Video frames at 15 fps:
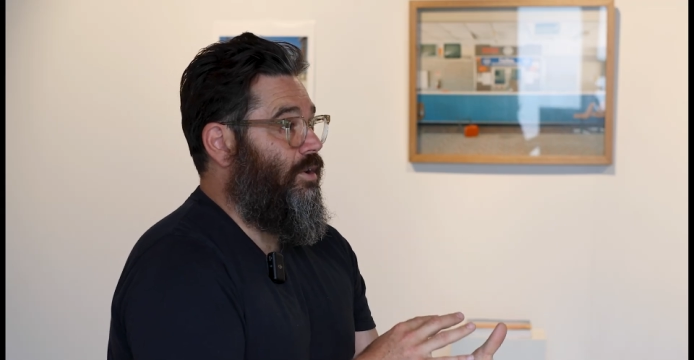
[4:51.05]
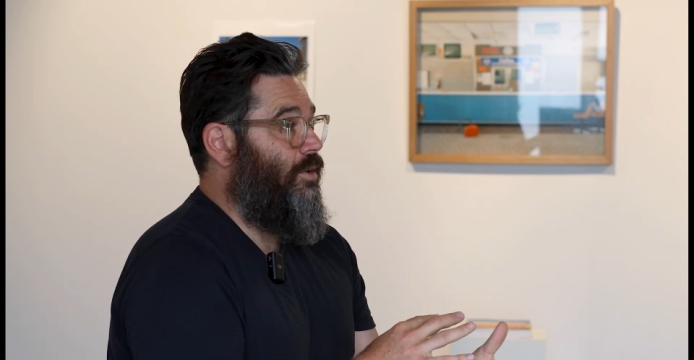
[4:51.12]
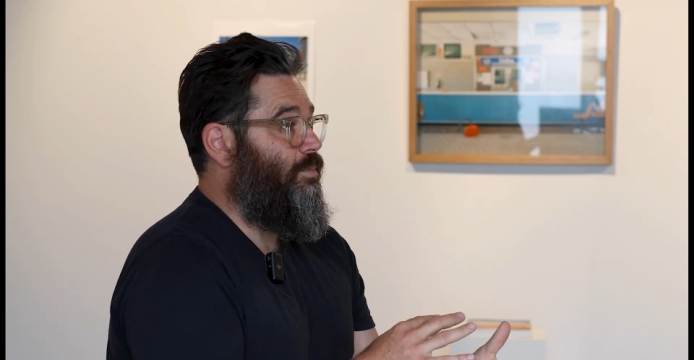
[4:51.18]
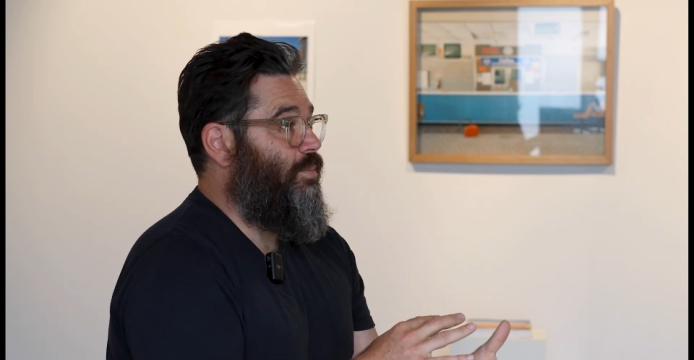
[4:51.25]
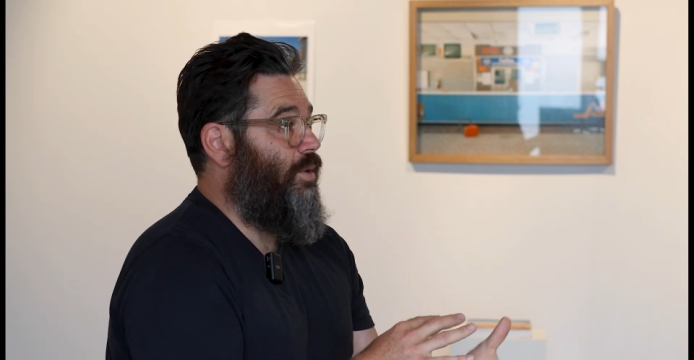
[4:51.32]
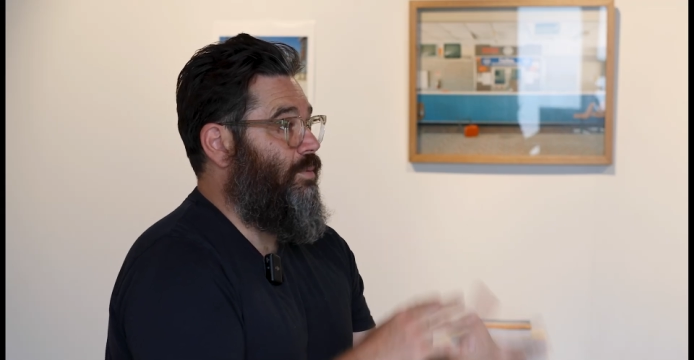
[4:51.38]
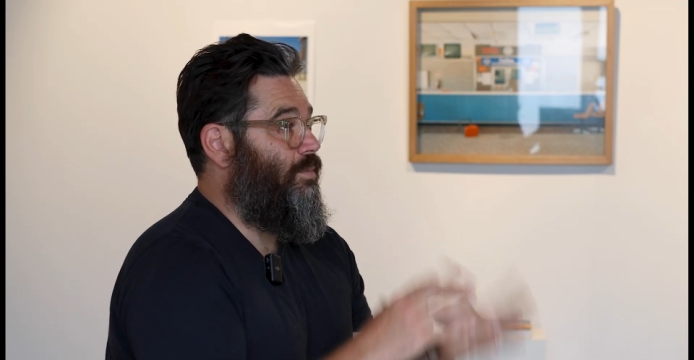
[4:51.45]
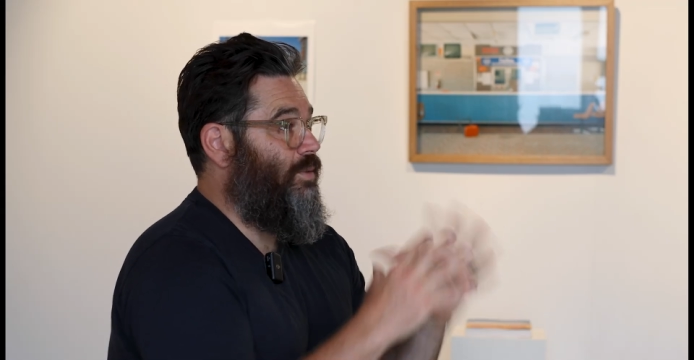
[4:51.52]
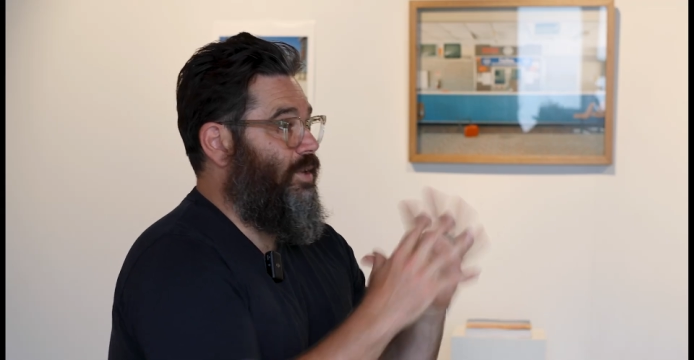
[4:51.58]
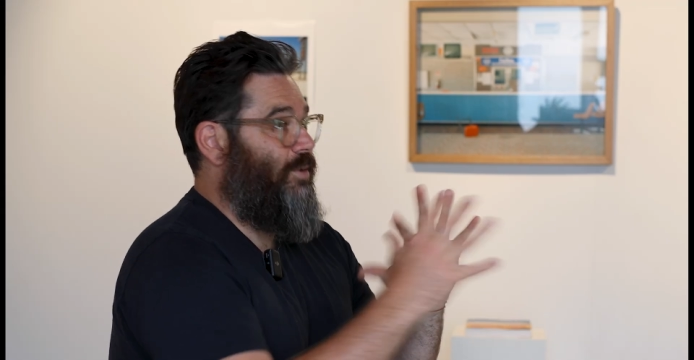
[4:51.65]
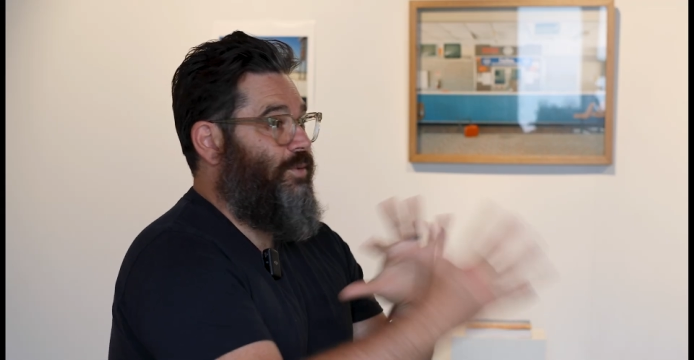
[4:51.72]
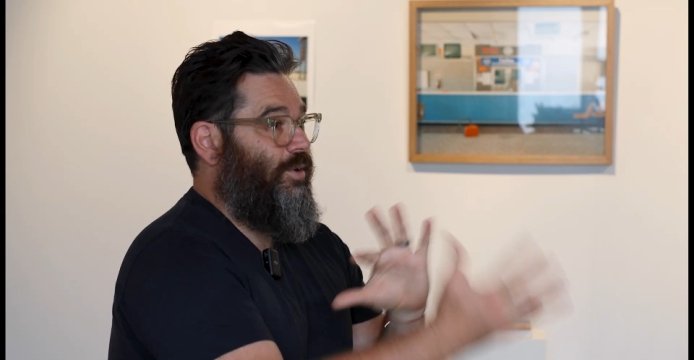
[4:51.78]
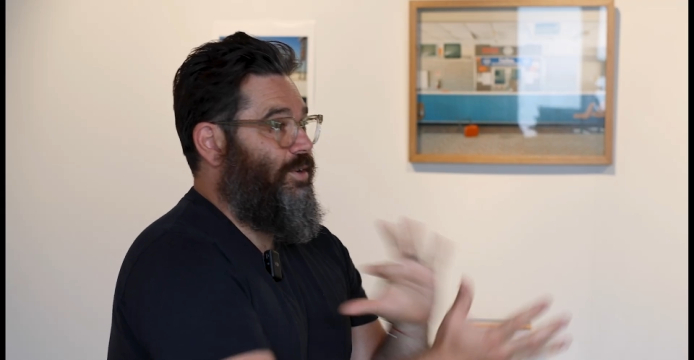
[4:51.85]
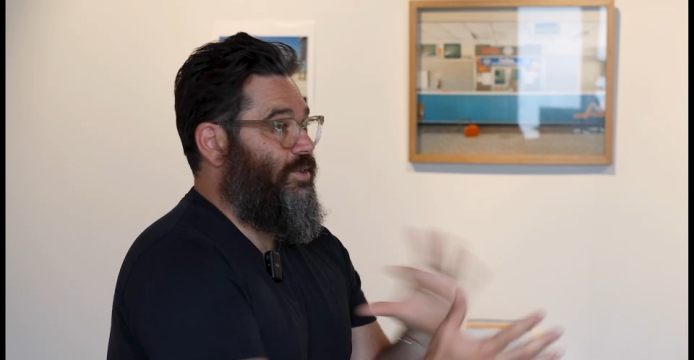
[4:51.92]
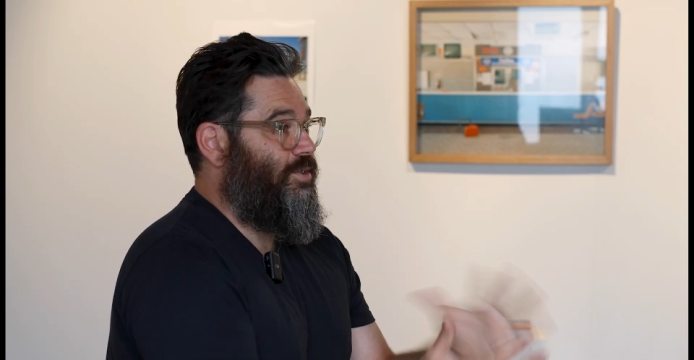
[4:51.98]
I'd probably
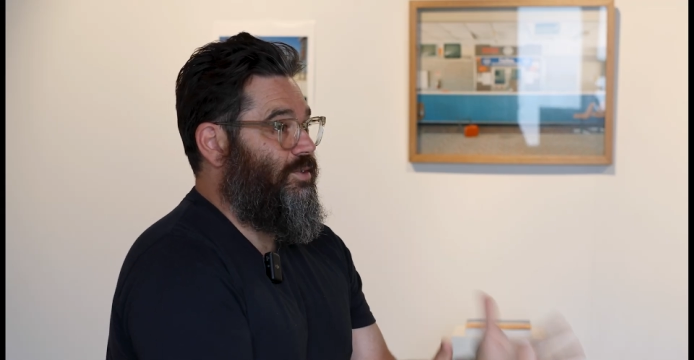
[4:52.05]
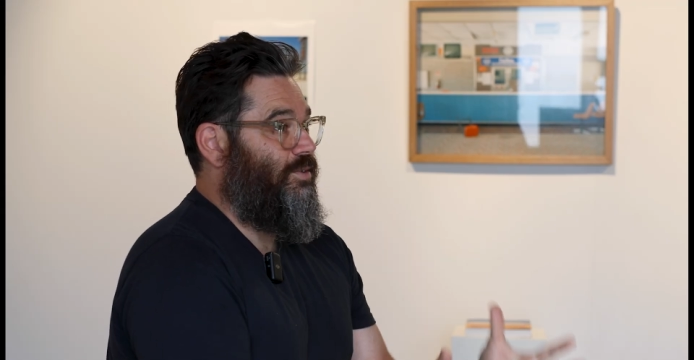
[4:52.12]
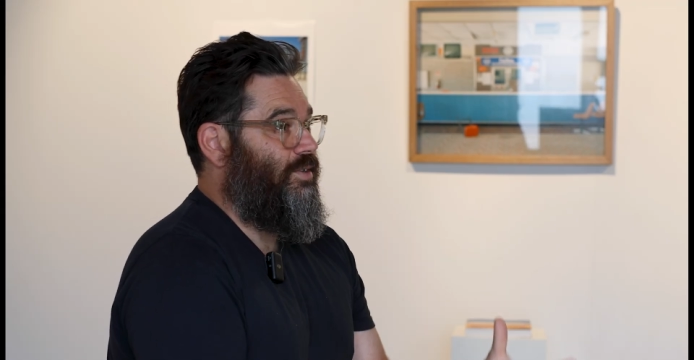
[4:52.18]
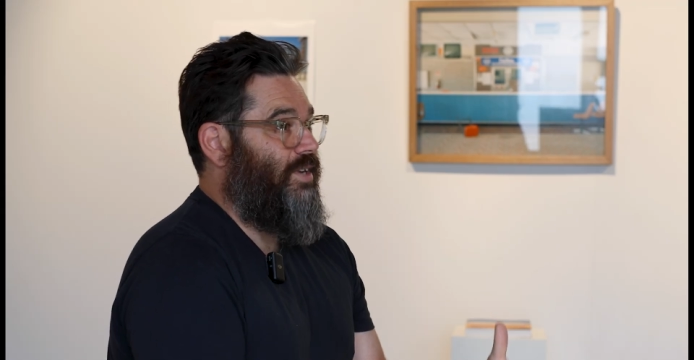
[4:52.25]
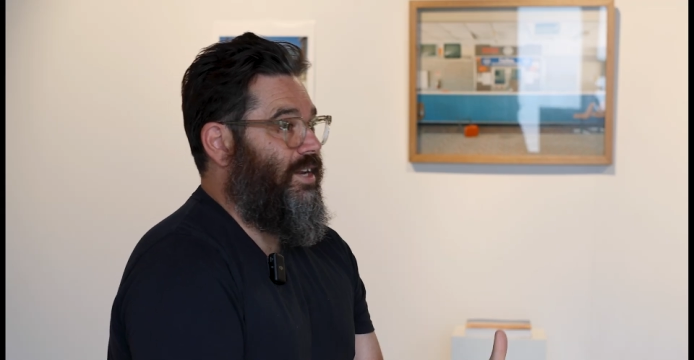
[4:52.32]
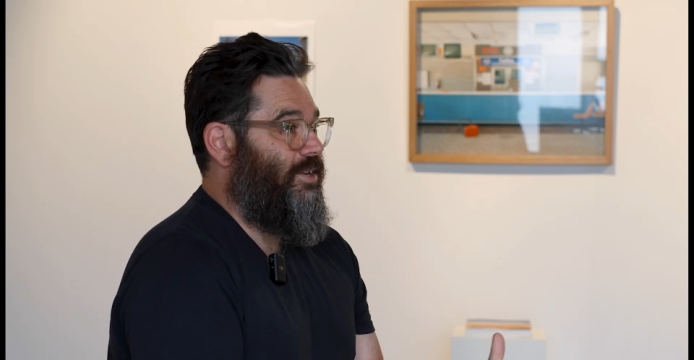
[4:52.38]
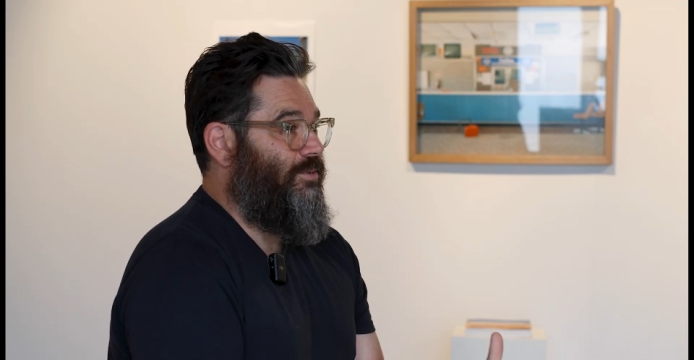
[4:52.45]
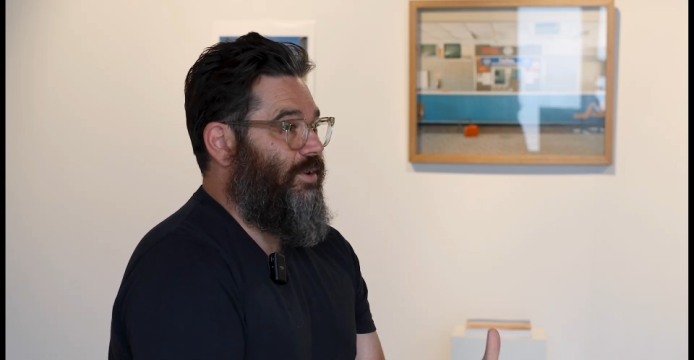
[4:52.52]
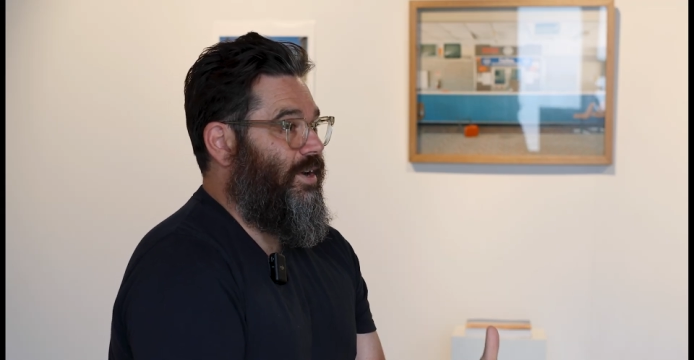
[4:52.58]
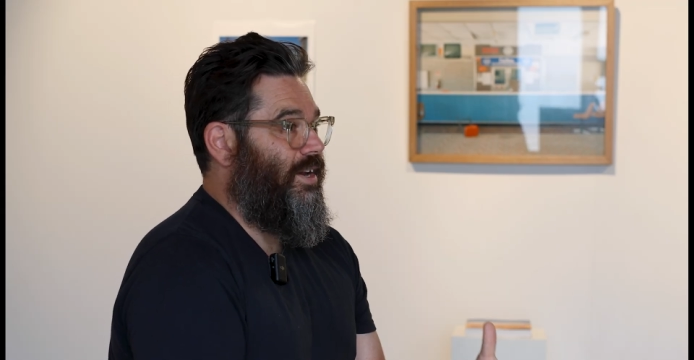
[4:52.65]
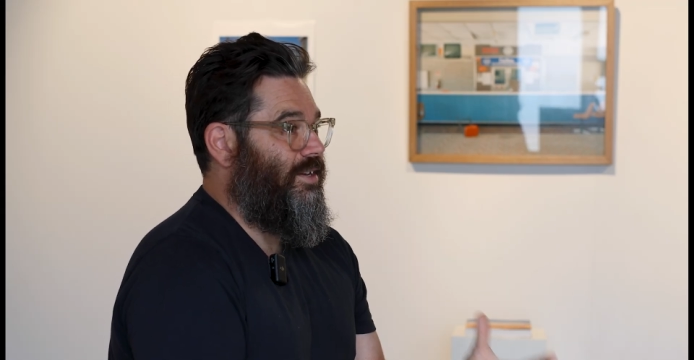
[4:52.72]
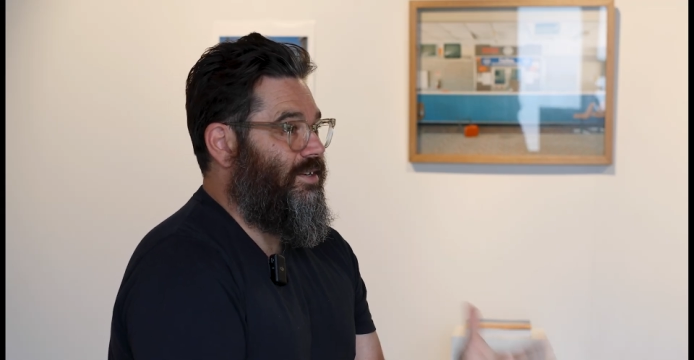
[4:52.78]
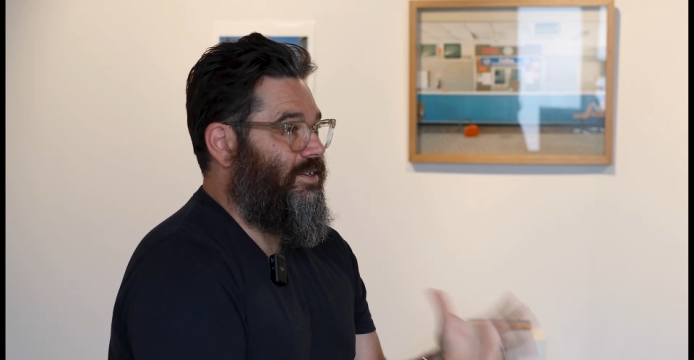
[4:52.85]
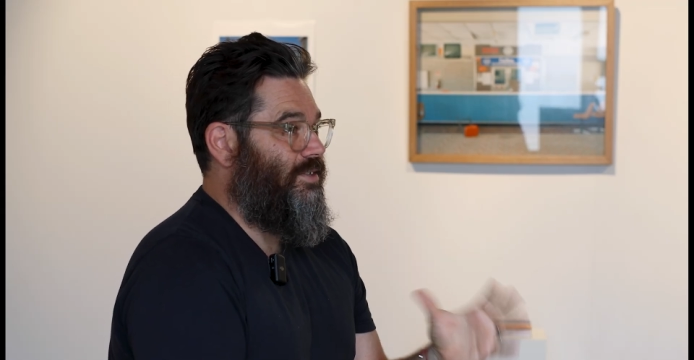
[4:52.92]
want to shoot anyway.